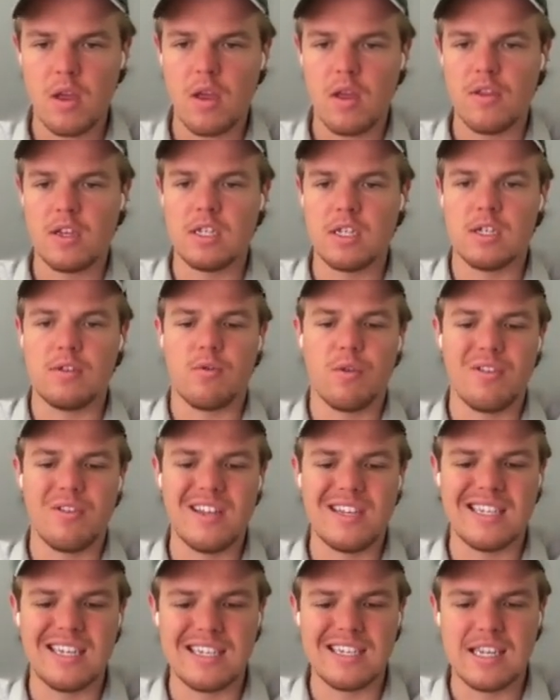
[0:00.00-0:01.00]
This is for
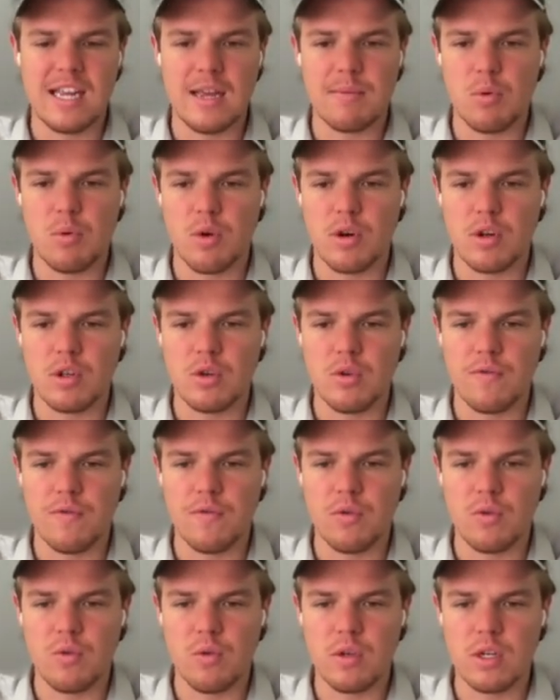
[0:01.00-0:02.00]
this example. We're gonna do
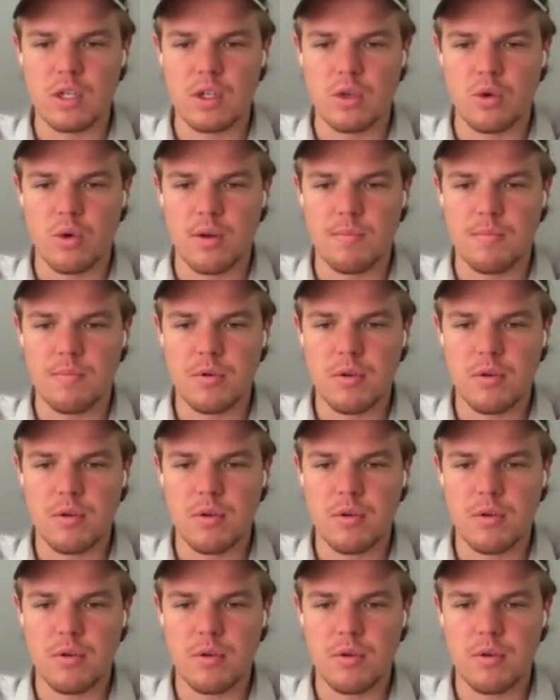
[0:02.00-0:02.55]
food descript.